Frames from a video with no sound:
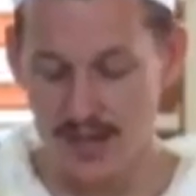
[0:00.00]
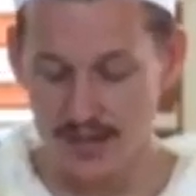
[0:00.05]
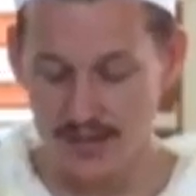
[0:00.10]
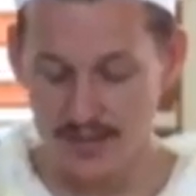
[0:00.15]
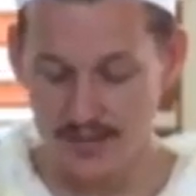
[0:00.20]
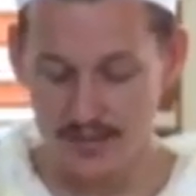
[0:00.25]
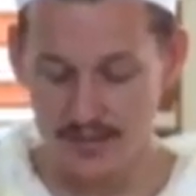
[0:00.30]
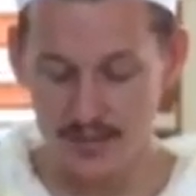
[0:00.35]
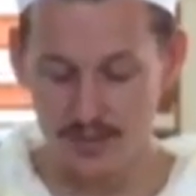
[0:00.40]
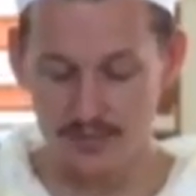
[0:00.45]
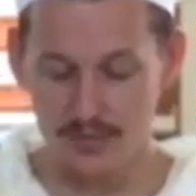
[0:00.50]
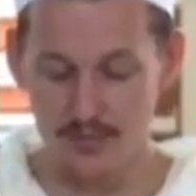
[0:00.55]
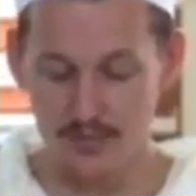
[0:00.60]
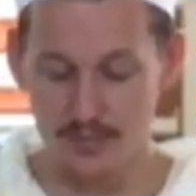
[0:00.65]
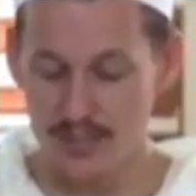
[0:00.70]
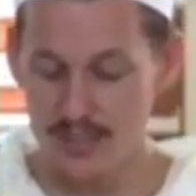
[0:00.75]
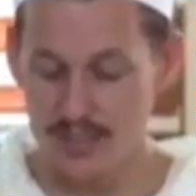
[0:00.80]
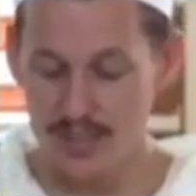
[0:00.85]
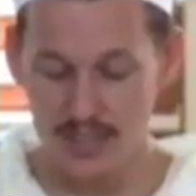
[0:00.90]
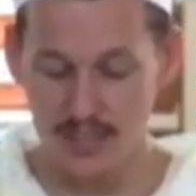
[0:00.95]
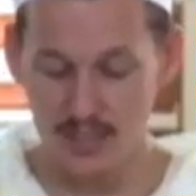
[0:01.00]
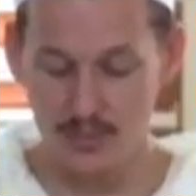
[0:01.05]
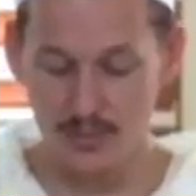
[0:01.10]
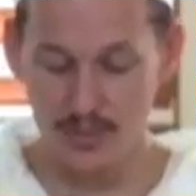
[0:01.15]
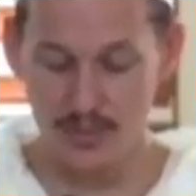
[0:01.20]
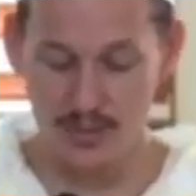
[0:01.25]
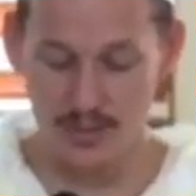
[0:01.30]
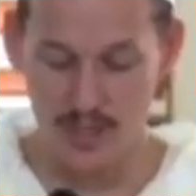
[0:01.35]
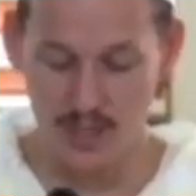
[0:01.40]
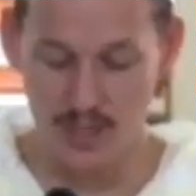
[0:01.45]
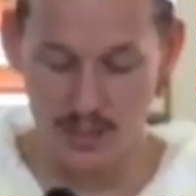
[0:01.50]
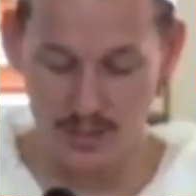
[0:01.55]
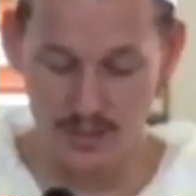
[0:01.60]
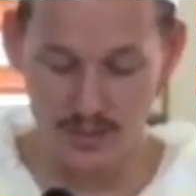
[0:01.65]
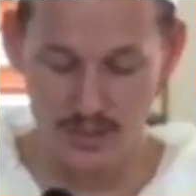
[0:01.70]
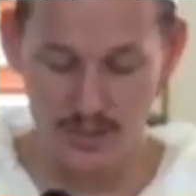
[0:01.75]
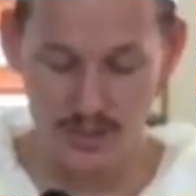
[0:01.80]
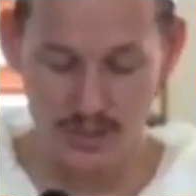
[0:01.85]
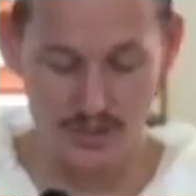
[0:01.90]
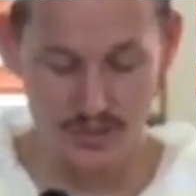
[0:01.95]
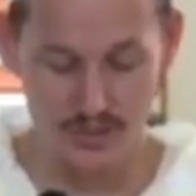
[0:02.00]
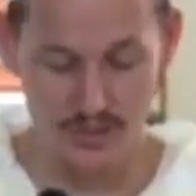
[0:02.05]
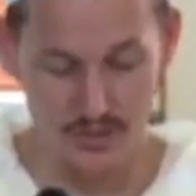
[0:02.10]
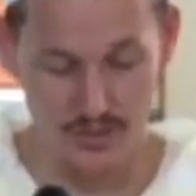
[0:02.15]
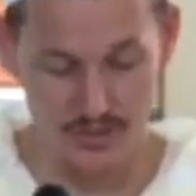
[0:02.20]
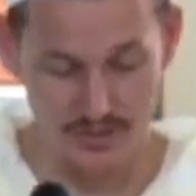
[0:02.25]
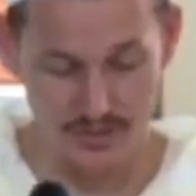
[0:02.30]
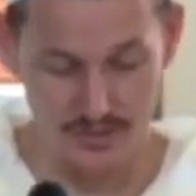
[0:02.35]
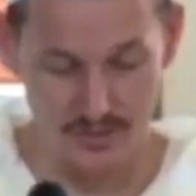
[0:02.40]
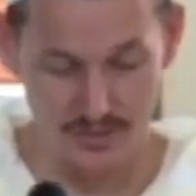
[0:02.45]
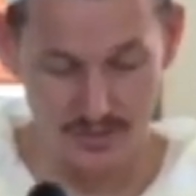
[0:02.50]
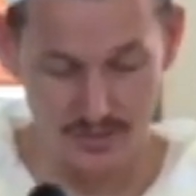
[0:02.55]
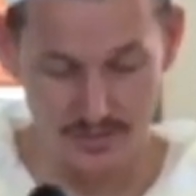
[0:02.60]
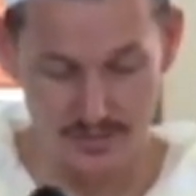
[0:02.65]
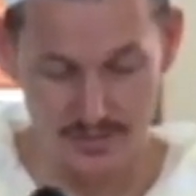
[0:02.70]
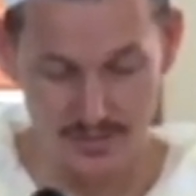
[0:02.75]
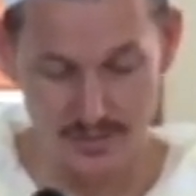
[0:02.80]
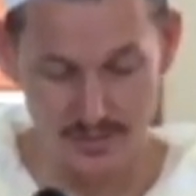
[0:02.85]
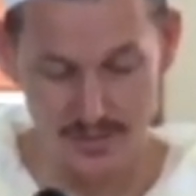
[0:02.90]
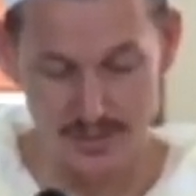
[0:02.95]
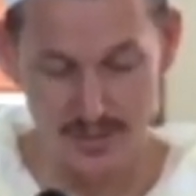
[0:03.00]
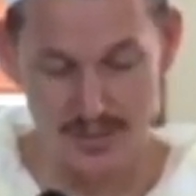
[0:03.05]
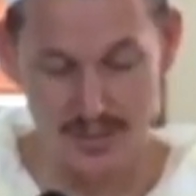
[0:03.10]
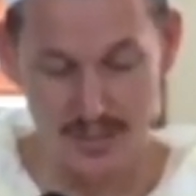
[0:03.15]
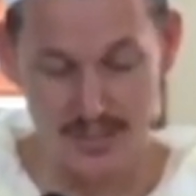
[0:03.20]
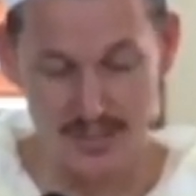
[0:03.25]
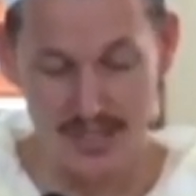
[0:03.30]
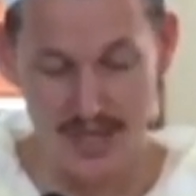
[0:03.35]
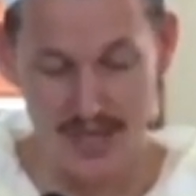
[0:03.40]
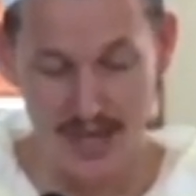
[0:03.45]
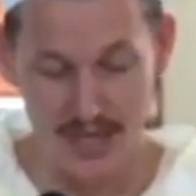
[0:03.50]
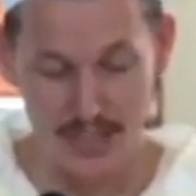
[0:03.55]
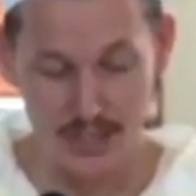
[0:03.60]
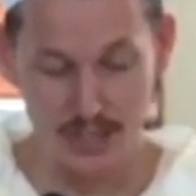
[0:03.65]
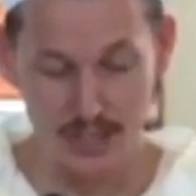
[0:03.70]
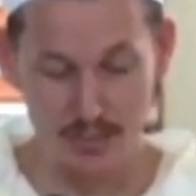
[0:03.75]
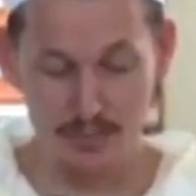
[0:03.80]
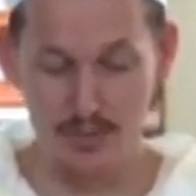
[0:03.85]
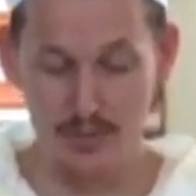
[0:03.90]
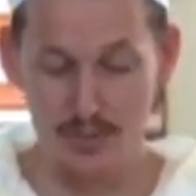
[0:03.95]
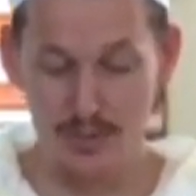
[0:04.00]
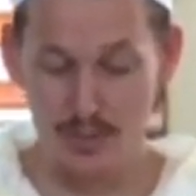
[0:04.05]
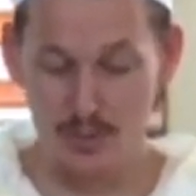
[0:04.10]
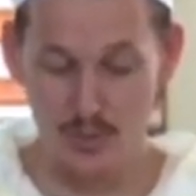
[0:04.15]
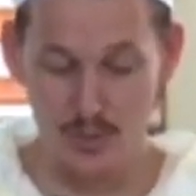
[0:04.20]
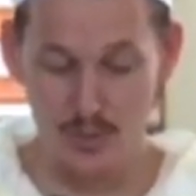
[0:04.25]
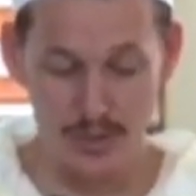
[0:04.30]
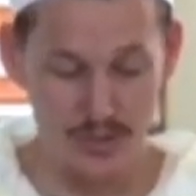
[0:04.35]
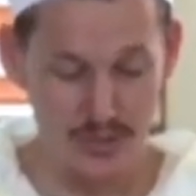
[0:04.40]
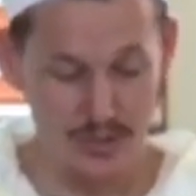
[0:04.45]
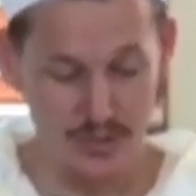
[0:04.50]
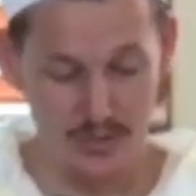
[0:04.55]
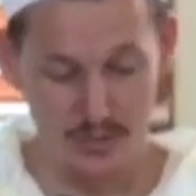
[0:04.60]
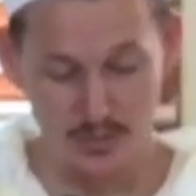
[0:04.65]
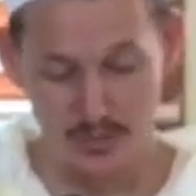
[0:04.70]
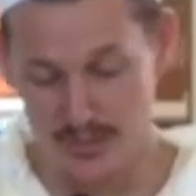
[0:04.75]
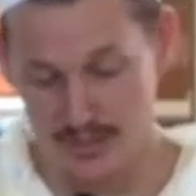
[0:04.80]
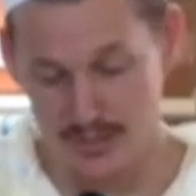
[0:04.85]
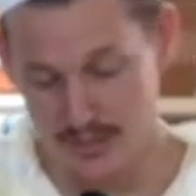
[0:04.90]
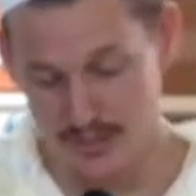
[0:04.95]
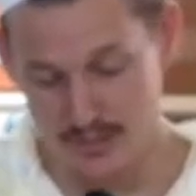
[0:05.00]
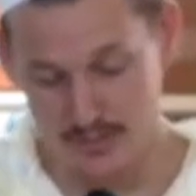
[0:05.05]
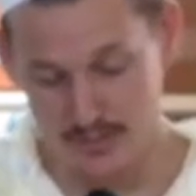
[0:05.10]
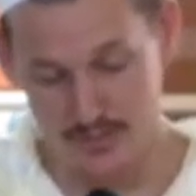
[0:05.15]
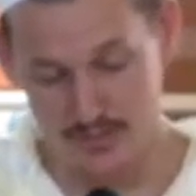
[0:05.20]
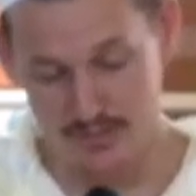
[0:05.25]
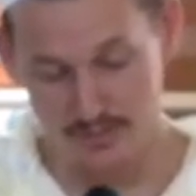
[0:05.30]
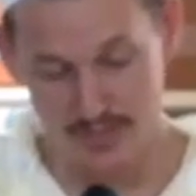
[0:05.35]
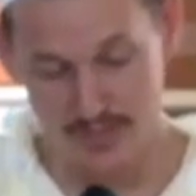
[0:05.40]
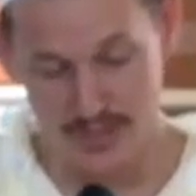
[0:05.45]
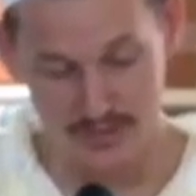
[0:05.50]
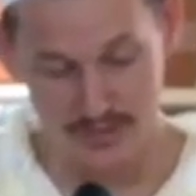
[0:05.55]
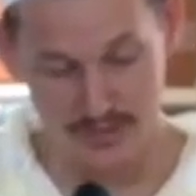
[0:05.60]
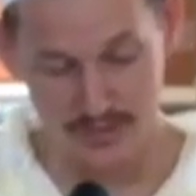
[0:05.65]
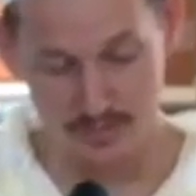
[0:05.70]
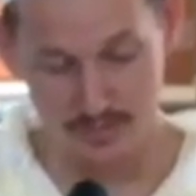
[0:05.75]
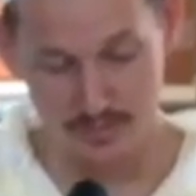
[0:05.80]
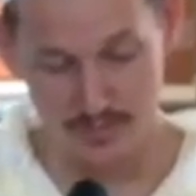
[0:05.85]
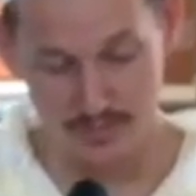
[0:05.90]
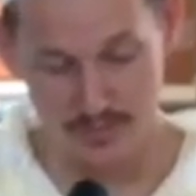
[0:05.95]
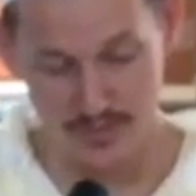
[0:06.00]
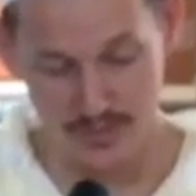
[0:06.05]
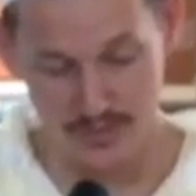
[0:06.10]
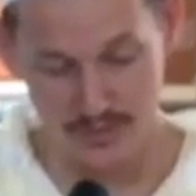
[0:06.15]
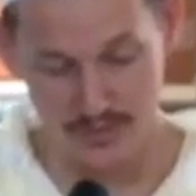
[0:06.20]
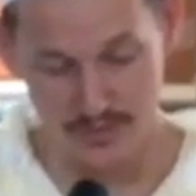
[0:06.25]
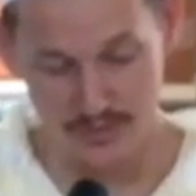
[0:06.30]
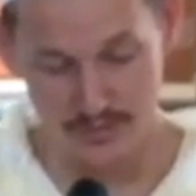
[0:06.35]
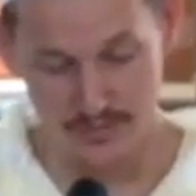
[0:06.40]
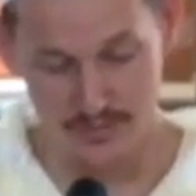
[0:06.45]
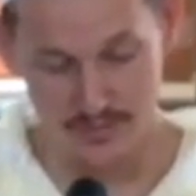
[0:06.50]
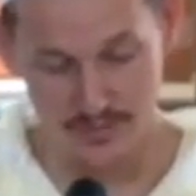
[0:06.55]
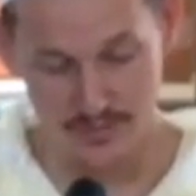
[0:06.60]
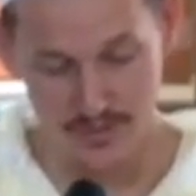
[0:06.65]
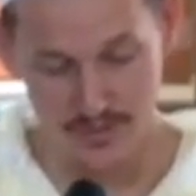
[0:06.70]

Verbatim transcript: Either from inadequate knowledge and certainty that the attribute in question is one of the attributes of majesty and perfection,